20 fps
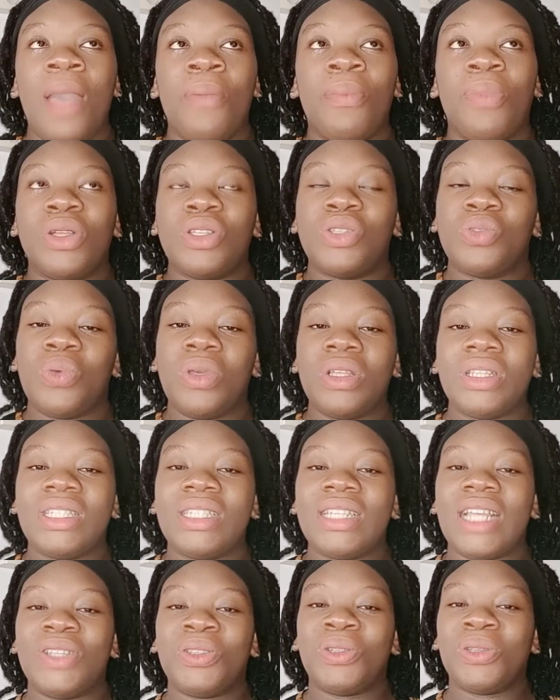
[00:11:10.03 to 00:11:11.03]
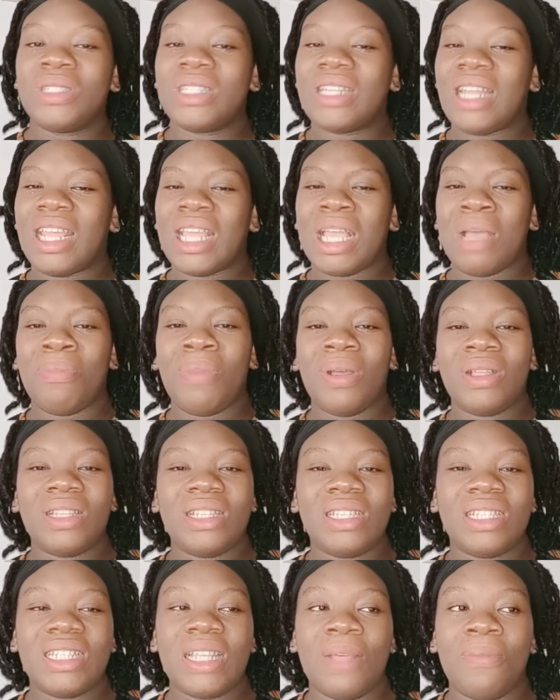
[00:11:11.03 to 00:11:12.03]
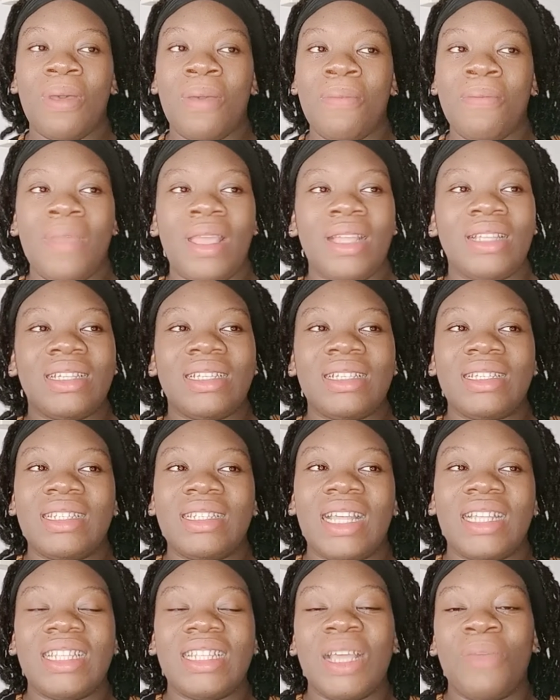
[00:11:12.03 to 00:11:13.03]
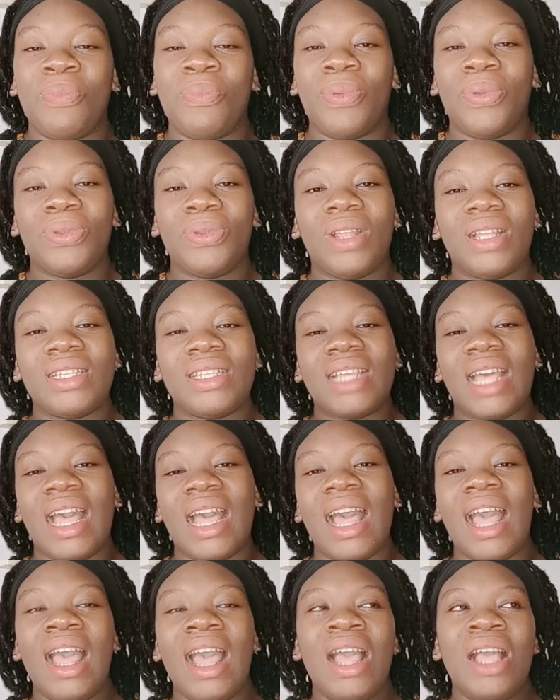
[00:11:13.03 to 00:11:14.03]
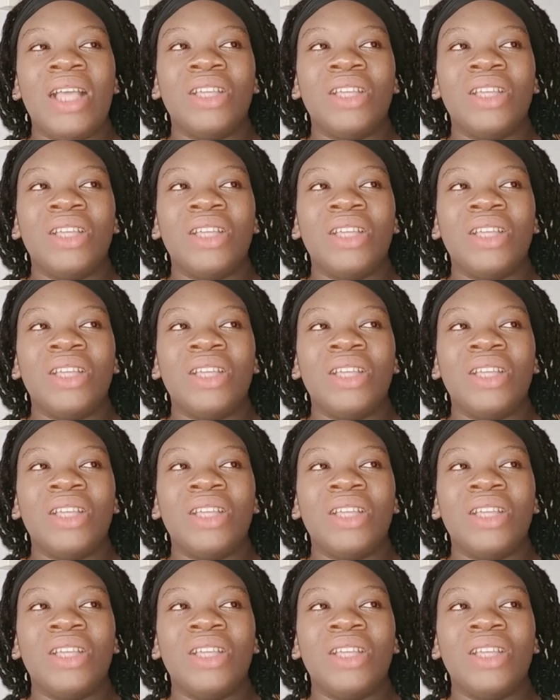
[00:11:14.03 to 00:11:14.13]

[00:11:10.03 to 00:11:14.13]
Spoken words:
But one thing I don't like about this Sebamed is that their products are